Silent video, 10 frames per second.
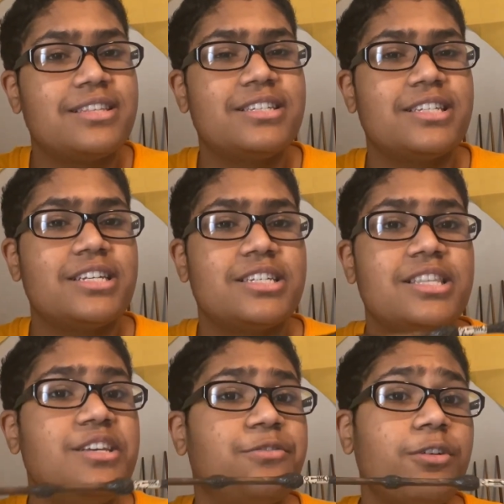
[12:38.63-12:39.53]
this is
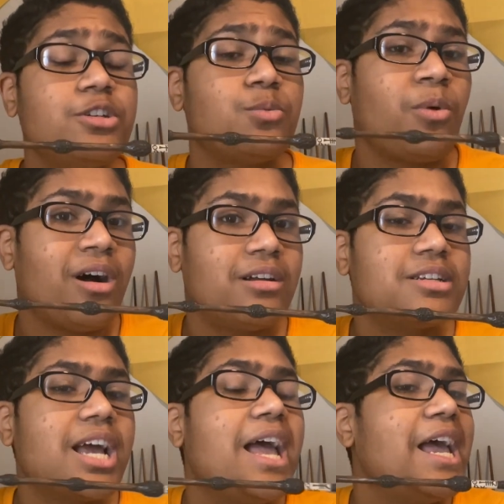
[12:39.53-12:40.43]
the first
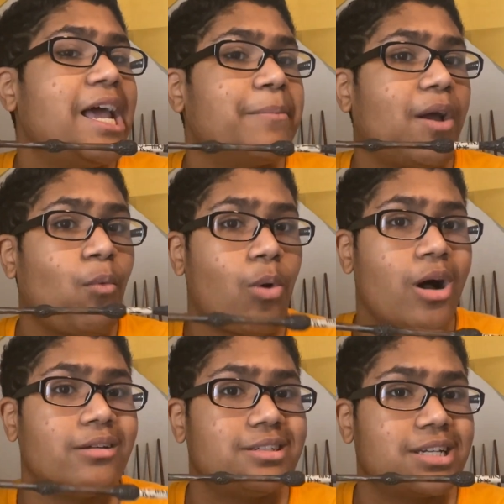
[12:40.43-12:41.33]
wand in my
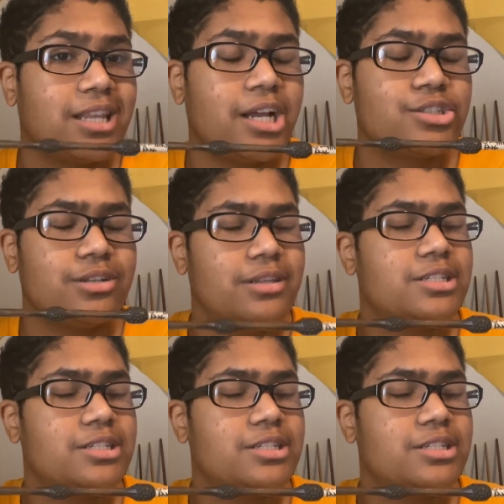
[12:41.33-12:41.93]
wand collection.